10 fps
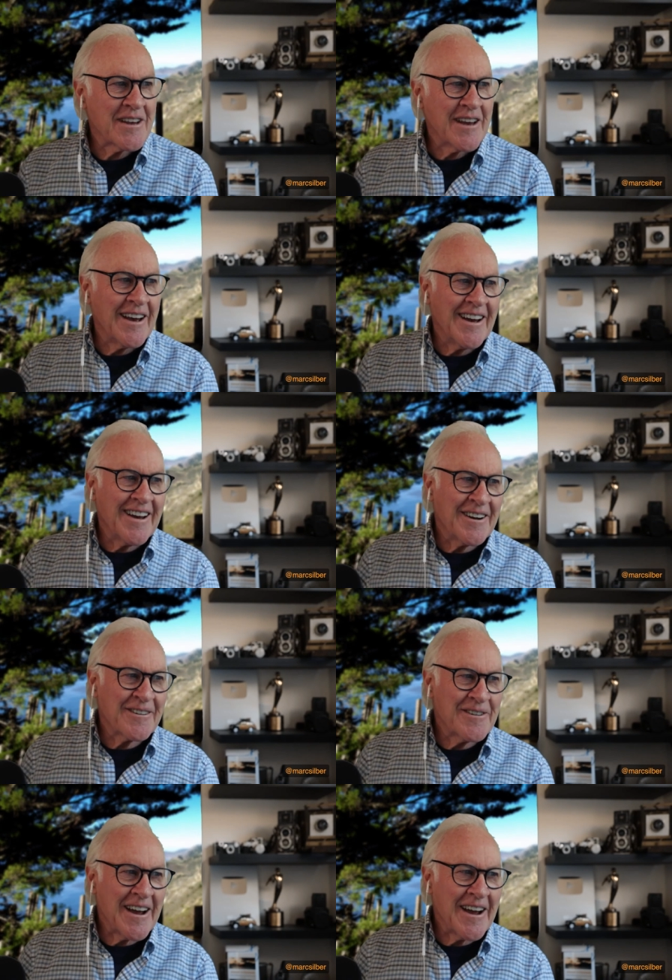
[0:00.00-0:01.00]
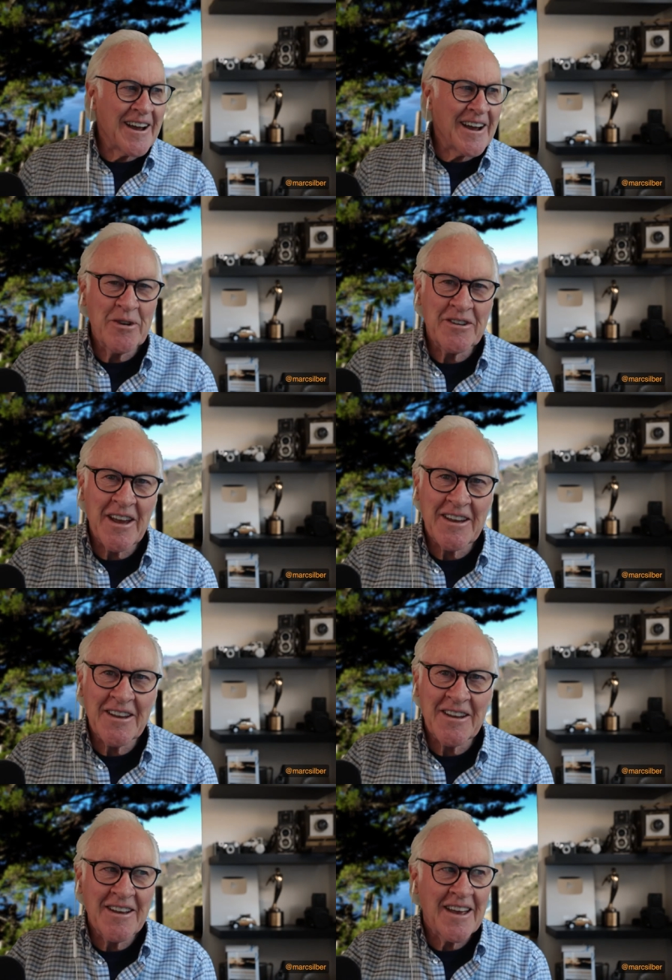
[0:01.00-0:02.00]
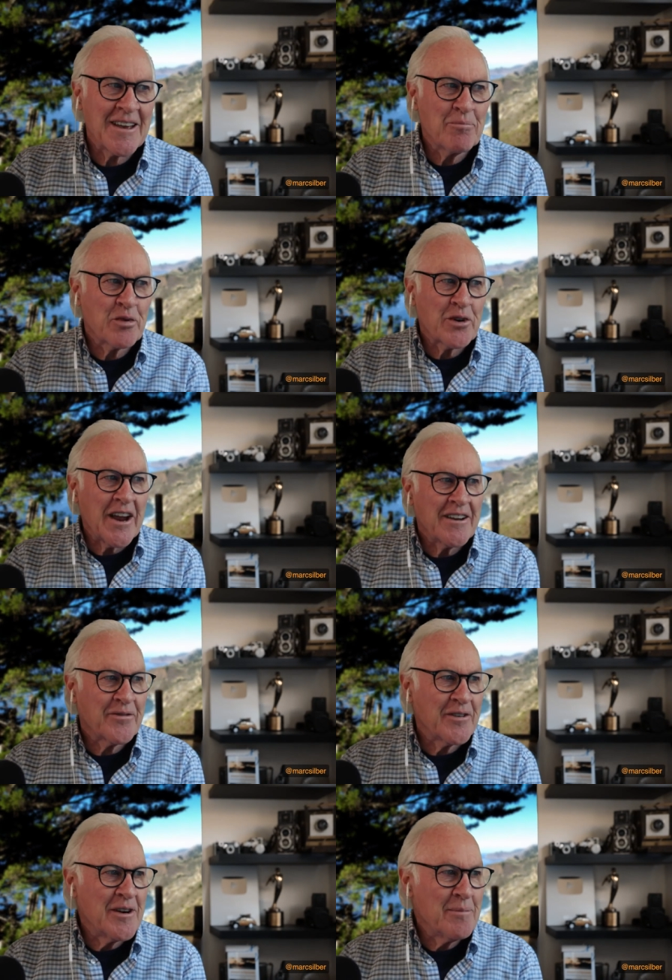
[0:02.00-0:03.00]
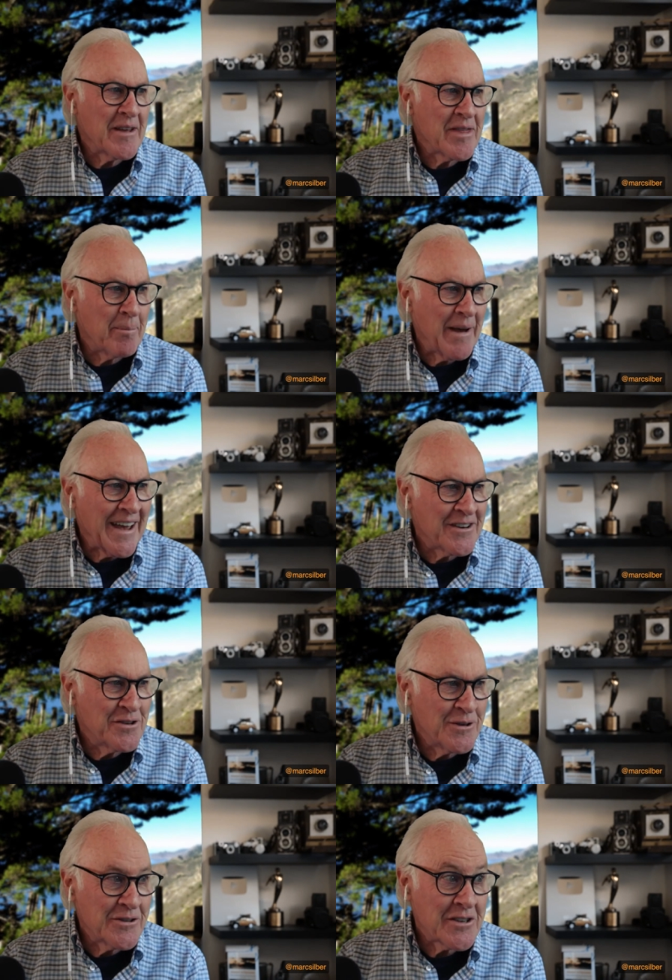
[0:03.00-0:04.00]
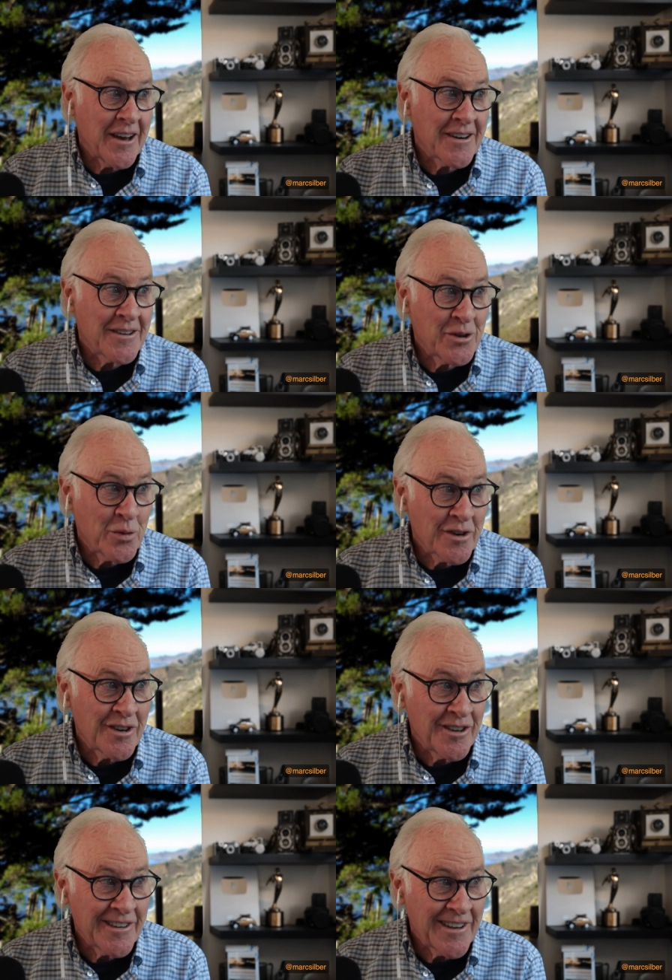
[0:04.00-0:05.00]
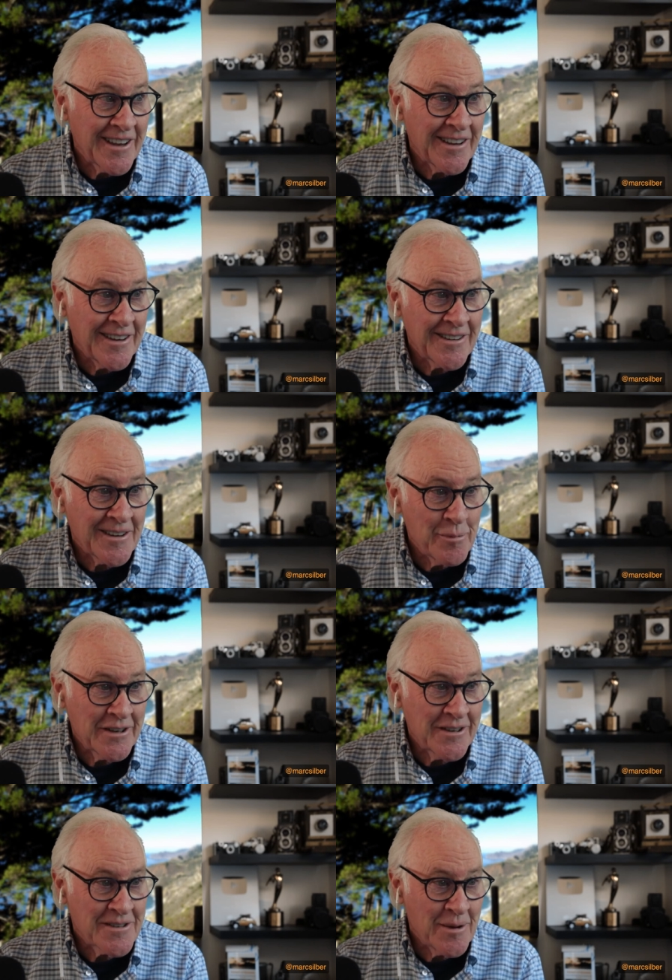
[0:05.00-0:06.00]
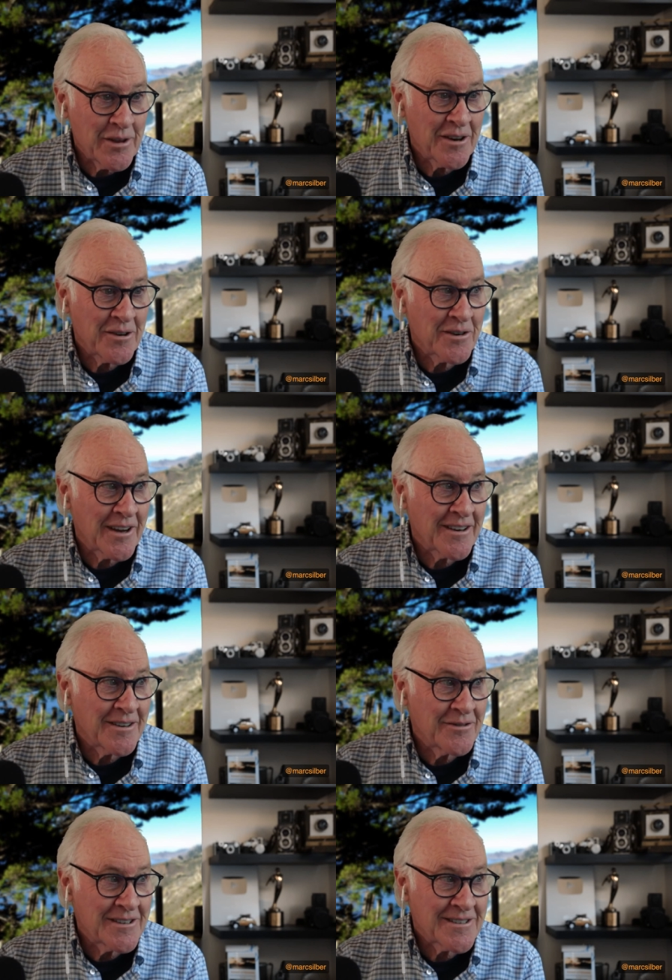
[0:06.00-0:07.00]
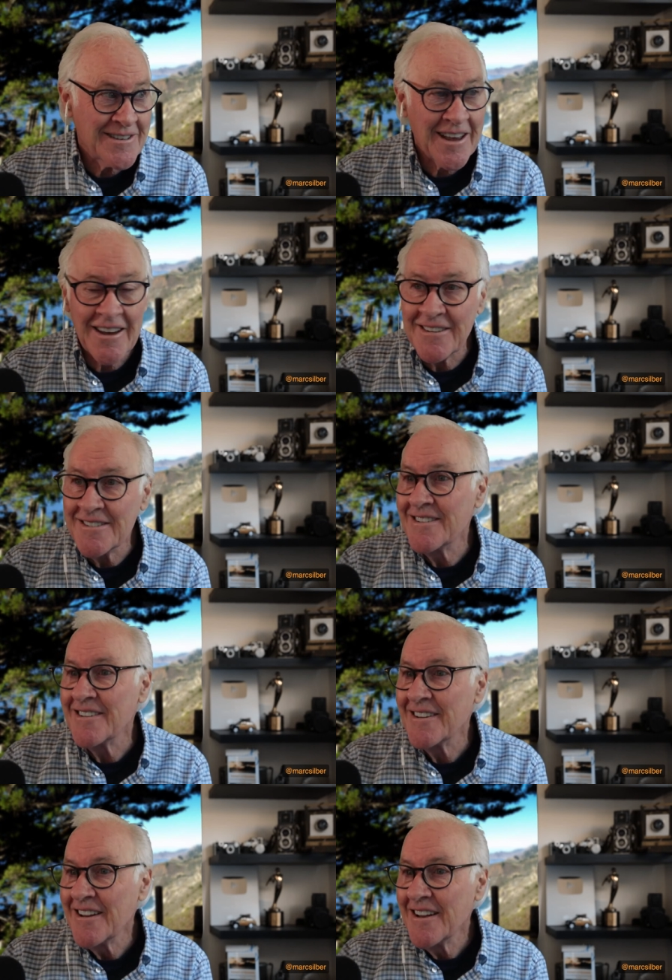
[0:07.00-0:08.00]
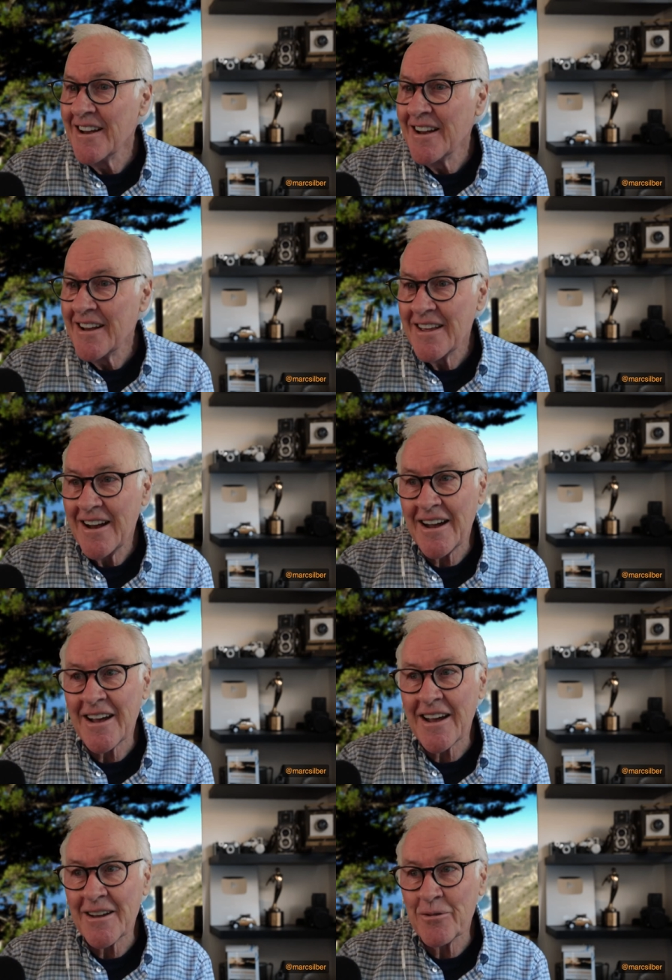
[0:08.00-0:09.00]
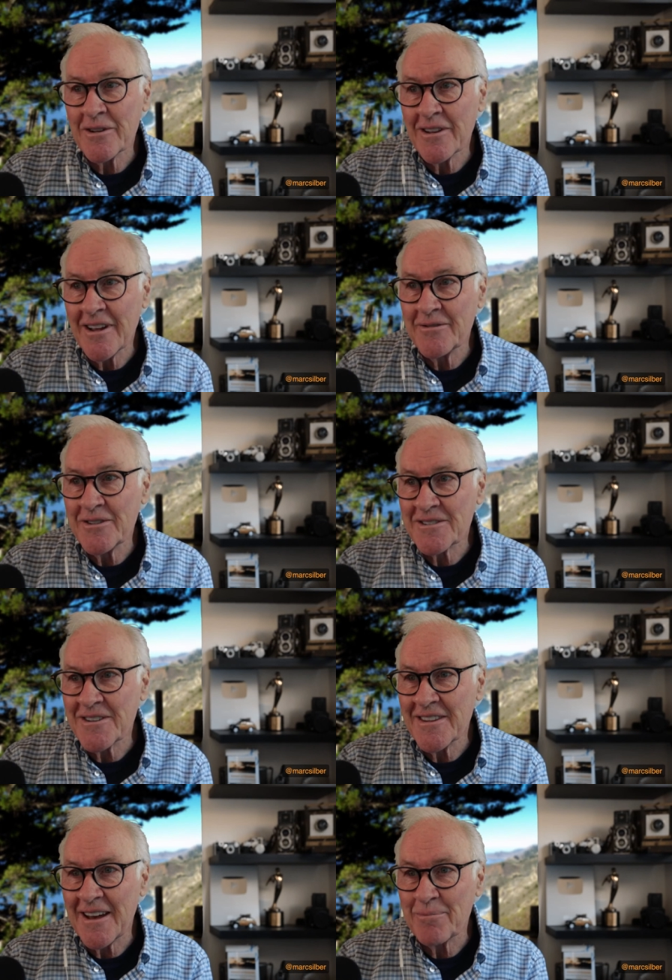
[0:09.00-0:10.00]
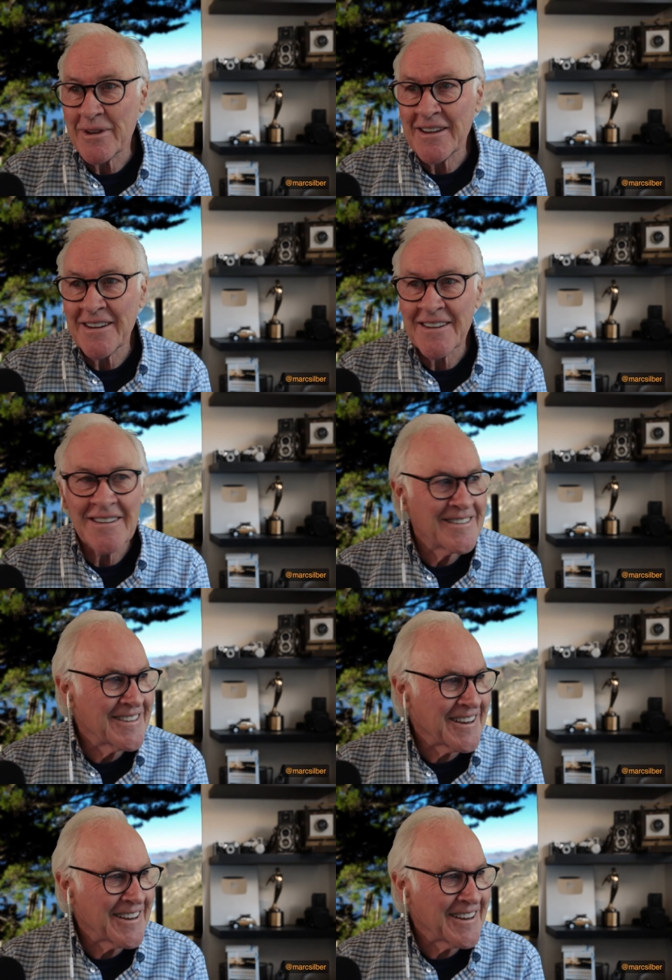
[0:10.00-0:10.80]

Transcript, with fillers: Uh, right, I hope you're taking a break from uh, the bad news out in the world and coming to something creative instead. I would love to see that being the